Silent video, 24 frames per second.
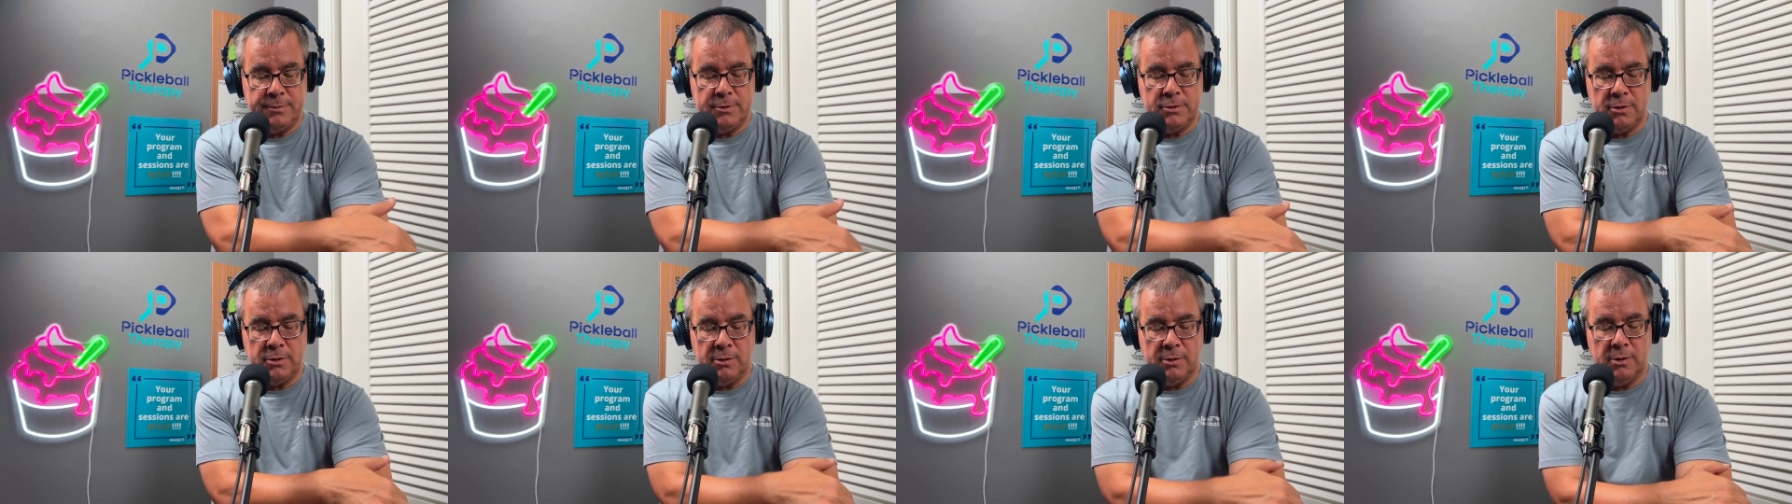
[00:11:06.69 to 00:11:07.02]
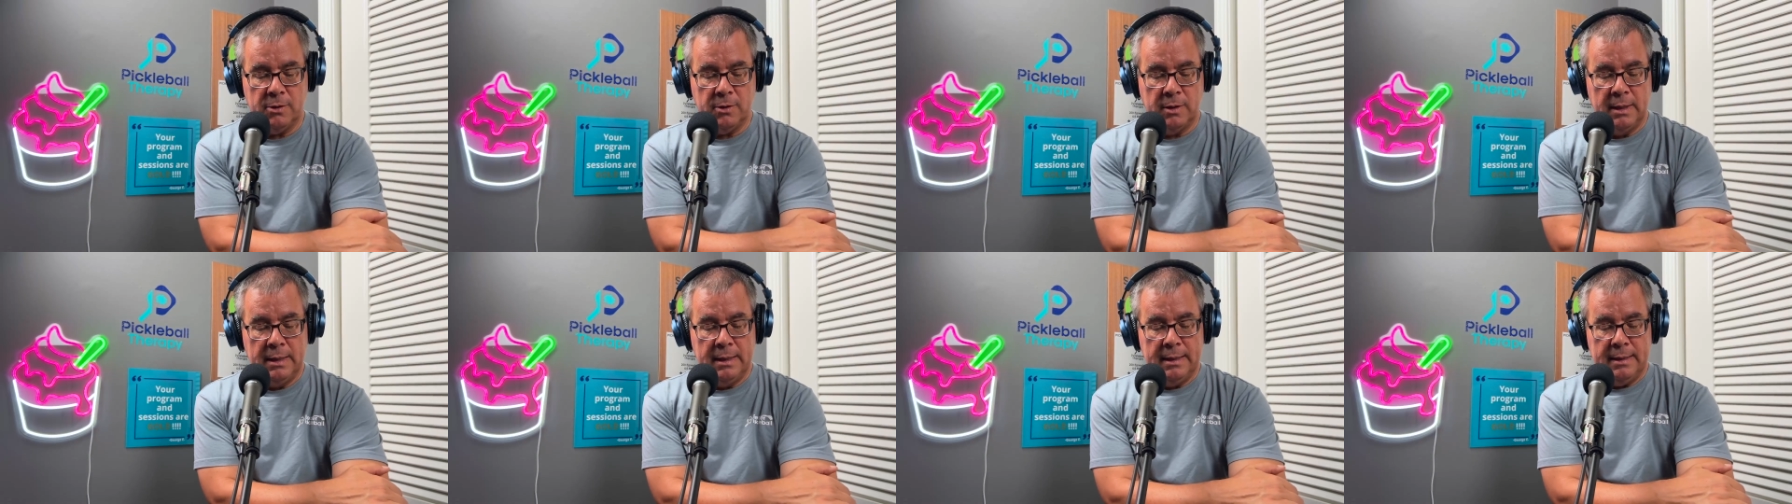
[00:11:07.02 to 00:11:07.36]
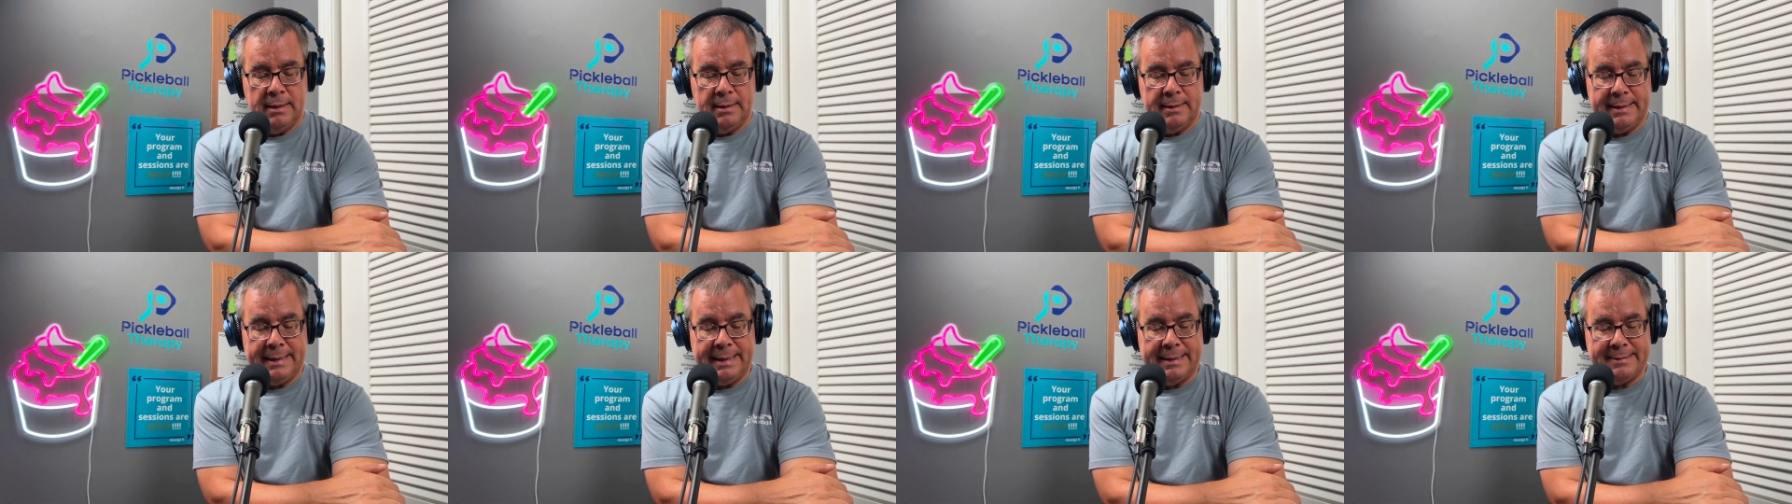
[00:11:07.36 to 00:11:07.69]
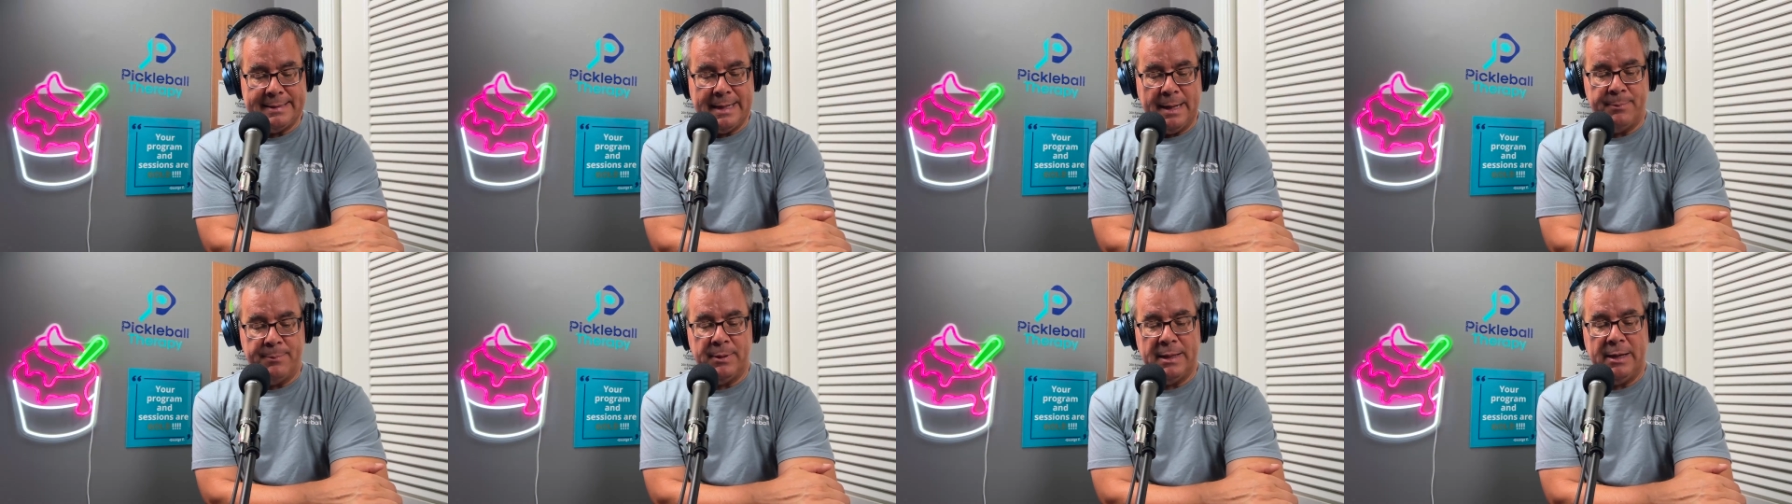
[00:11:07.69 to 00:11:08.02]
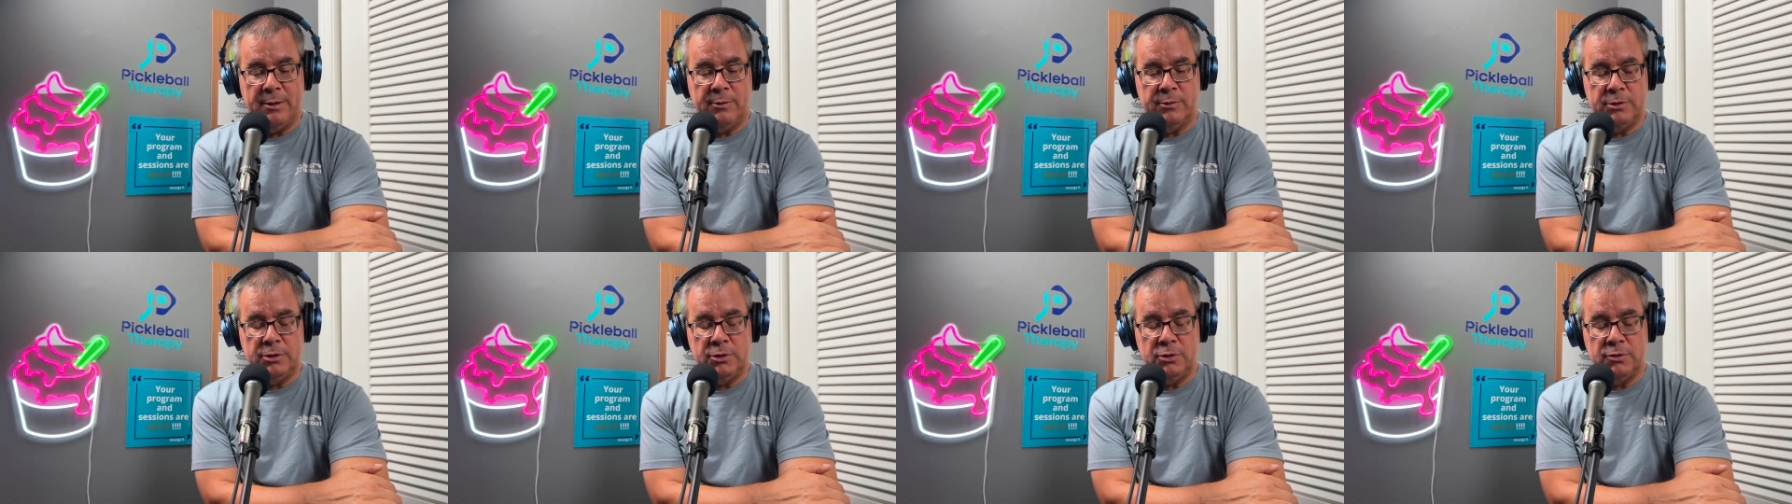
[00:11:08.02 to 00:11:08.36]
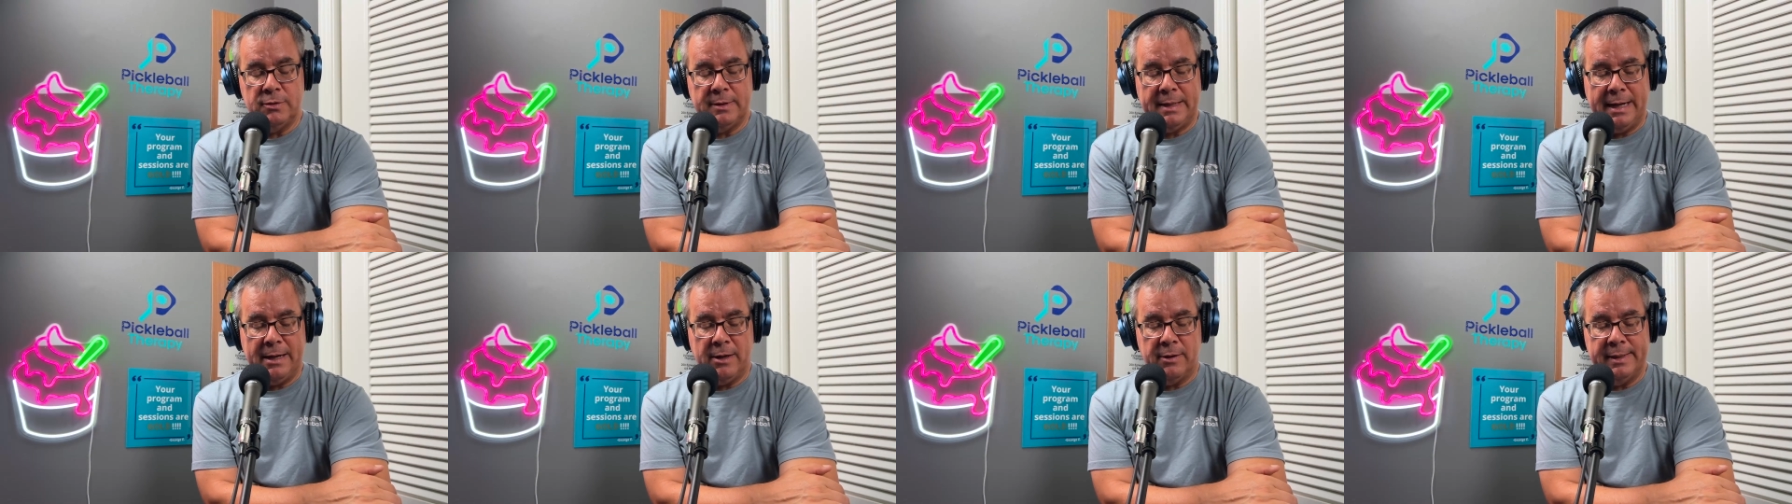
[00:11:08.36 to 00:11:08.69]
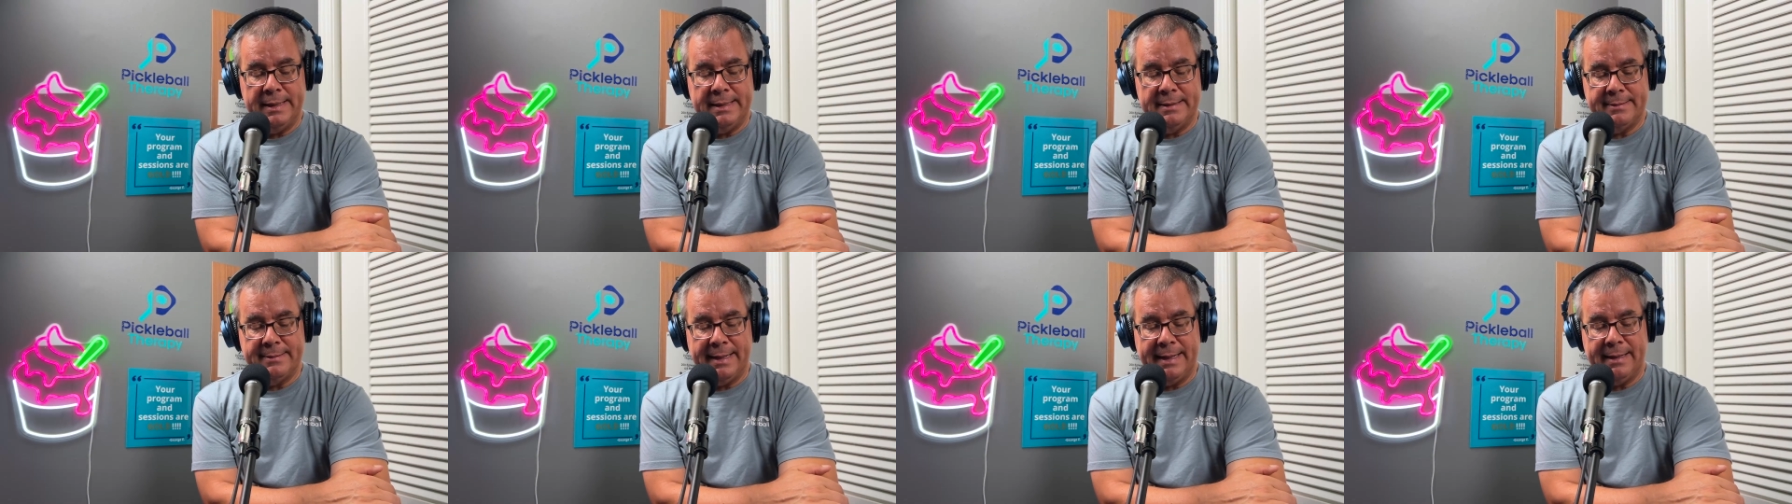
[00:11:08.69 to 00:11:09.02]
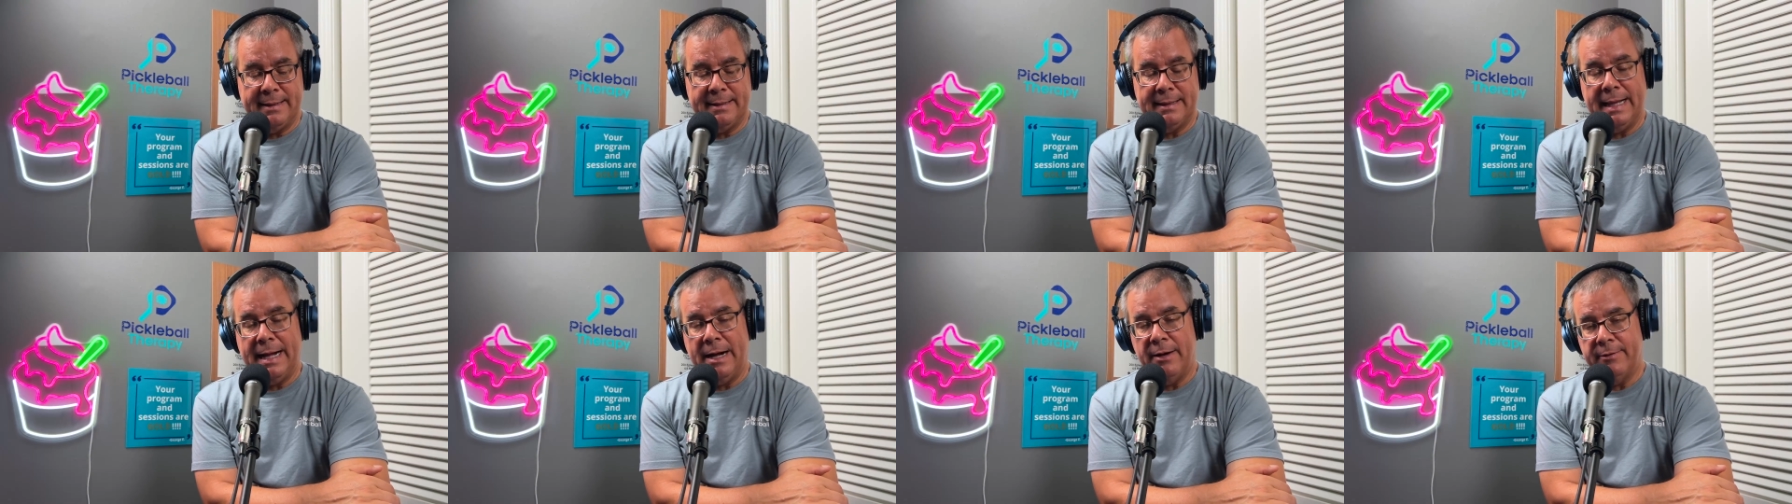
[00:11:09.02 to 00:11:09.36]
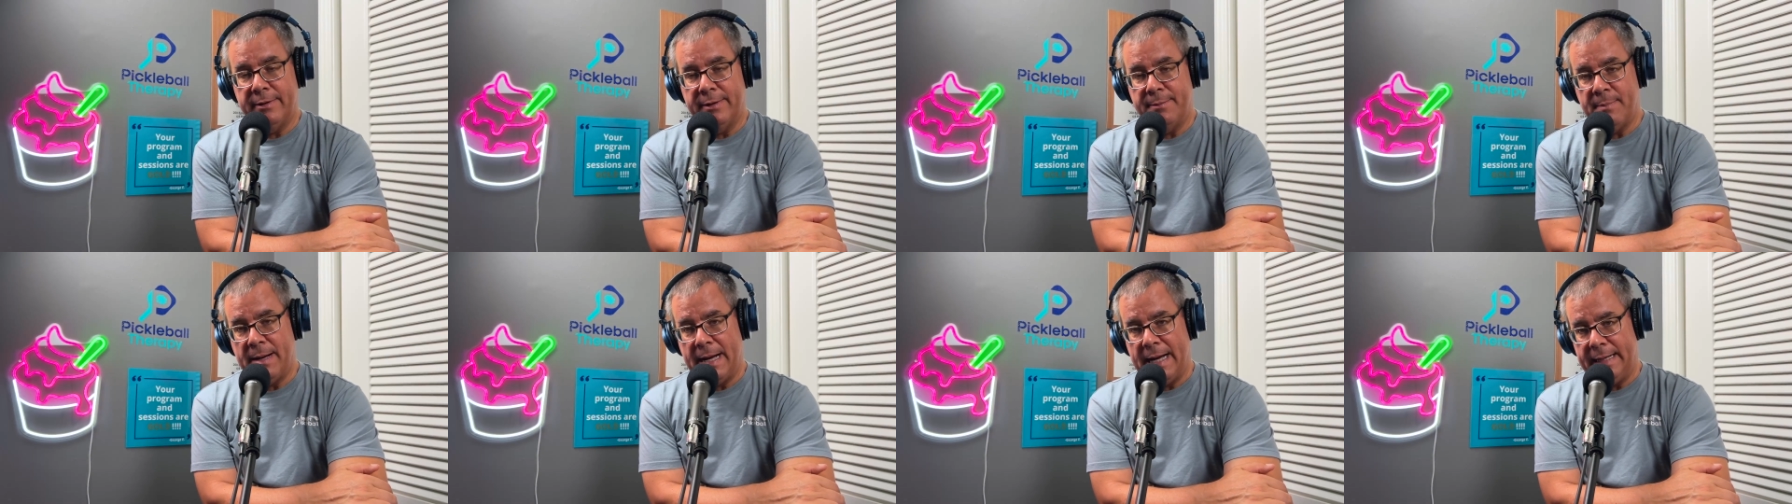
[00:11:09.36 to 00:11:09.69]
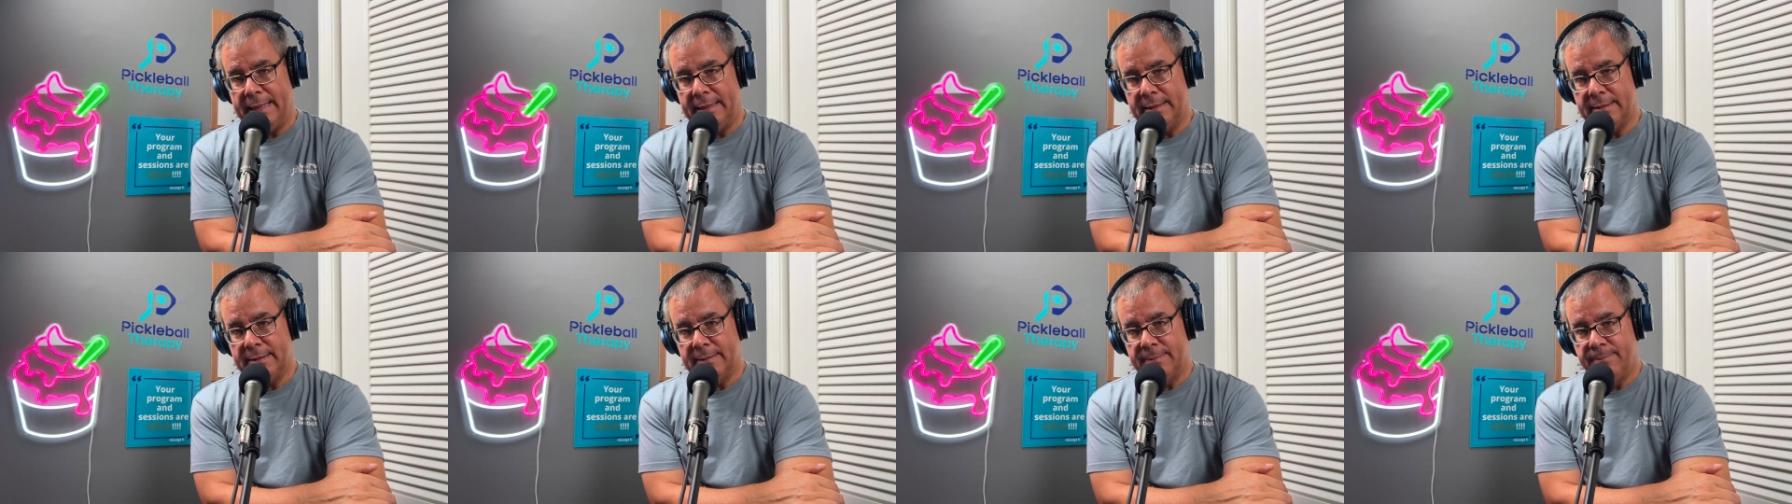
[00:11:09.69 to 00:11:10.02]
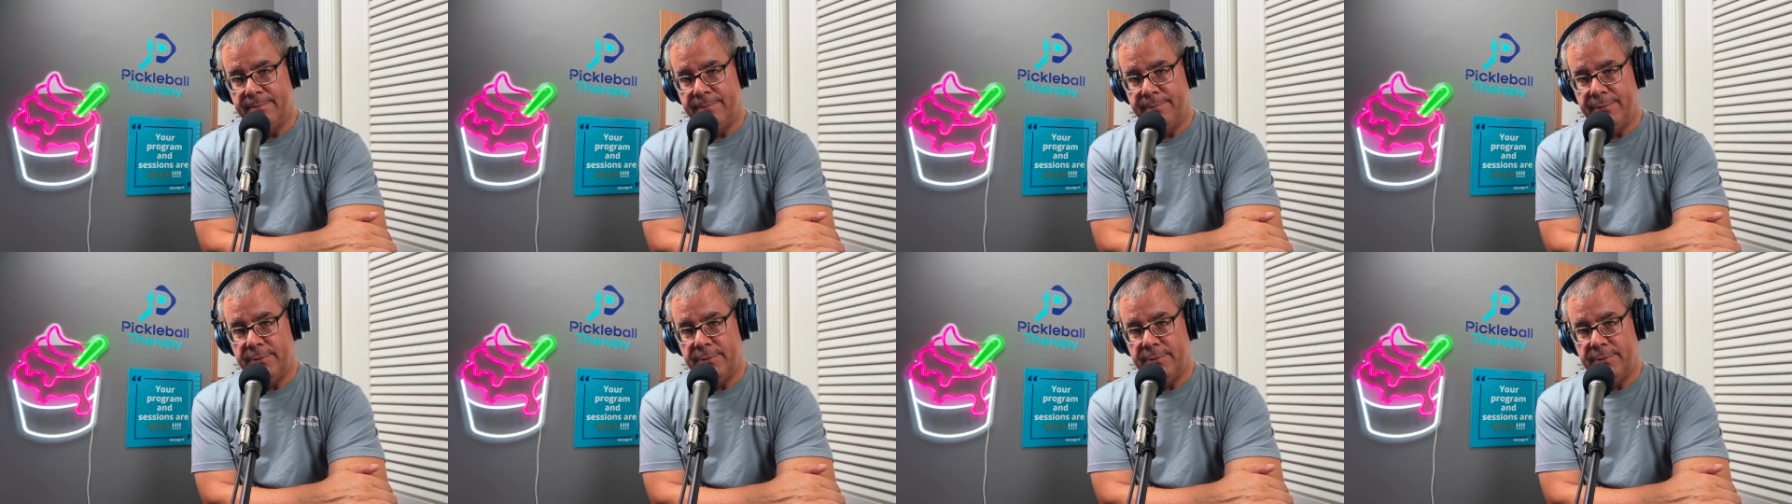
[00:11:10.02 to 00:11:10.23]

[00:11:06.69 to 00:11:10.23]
So the example I would use there is a clouded mind.